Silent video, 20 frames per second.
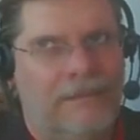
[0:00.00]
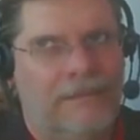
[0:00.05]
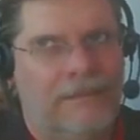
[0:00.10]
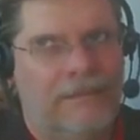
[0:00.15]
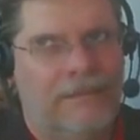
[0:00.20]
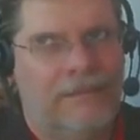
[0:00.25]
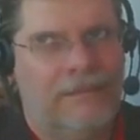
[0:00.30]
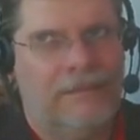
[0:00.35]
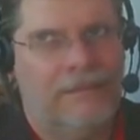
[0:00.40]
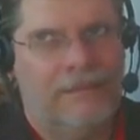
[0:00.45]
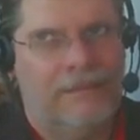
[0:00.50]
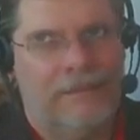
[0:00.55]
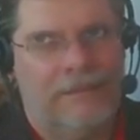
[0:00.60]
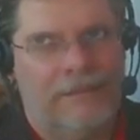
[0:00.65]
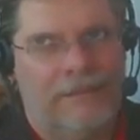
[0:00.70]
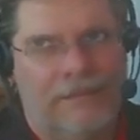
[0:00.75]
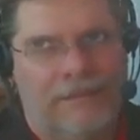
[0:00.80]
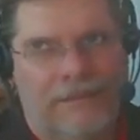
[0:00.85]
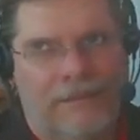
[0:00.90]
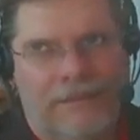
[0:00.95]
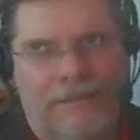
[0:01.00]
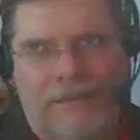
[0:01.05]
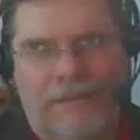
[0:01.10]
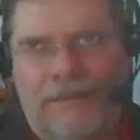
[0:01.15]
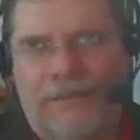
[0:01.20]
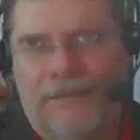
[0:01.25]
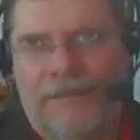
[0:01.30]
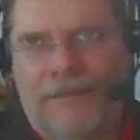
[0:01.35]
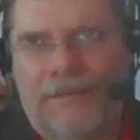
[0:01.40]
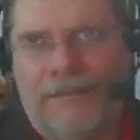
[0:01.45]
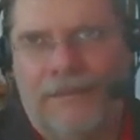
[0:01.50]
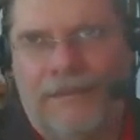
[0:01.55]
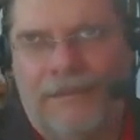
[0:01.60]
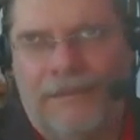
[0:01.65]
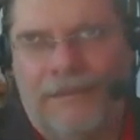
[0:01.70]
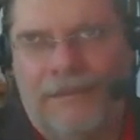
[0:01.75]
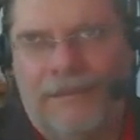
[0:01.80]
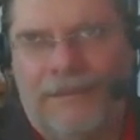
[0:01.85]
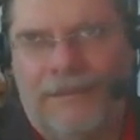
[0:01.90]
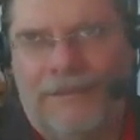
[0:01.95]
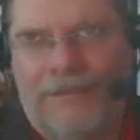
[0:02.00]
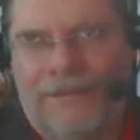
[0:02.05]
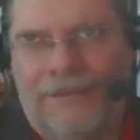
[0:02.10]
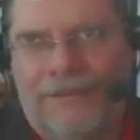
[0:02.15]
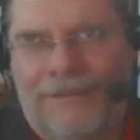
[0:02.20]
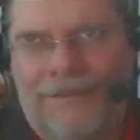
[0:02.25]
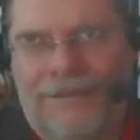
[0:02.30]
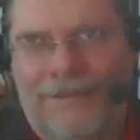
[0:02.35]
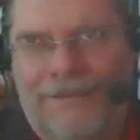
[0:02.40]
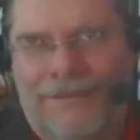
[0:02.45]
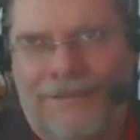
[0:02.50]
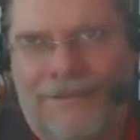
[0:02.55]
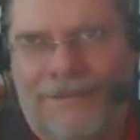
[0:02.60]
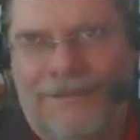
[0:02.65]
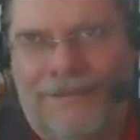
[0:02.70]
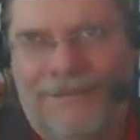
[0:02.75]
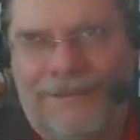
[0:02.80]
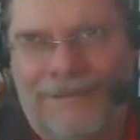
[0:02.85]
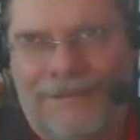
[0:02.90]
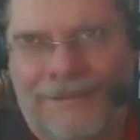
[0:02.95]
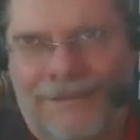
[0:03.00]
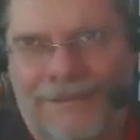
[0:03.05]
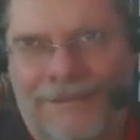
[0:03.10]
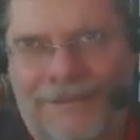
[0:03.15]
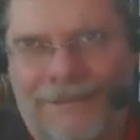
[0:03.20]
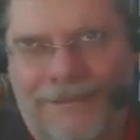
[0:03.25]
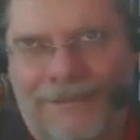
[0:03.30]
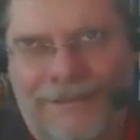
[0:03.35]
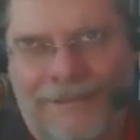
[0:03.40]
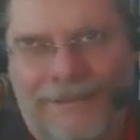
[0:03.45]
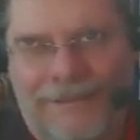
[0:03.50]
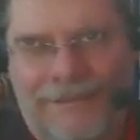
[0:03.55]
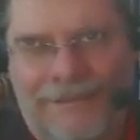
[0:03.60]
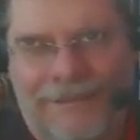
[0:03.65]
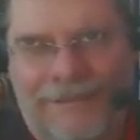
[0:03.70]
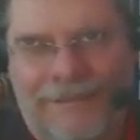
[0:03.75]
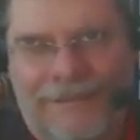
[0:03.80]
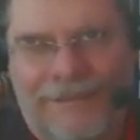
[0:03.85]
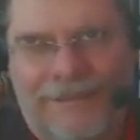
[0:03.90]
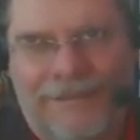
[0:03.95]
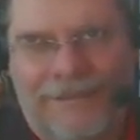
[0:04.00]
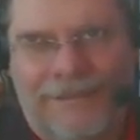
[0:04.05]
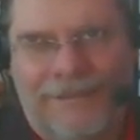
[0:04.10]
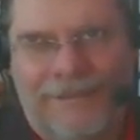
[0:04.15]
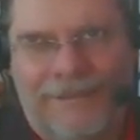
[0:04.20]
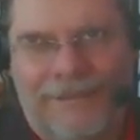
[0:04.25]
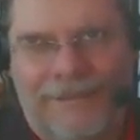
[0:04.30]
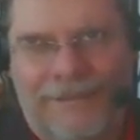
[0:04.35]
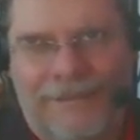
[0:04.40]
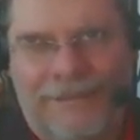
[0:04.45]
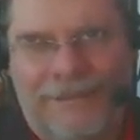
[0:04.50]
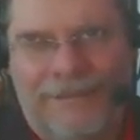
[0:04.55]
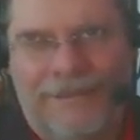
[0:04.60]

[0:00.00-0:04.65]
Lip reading: This person isn't speaking.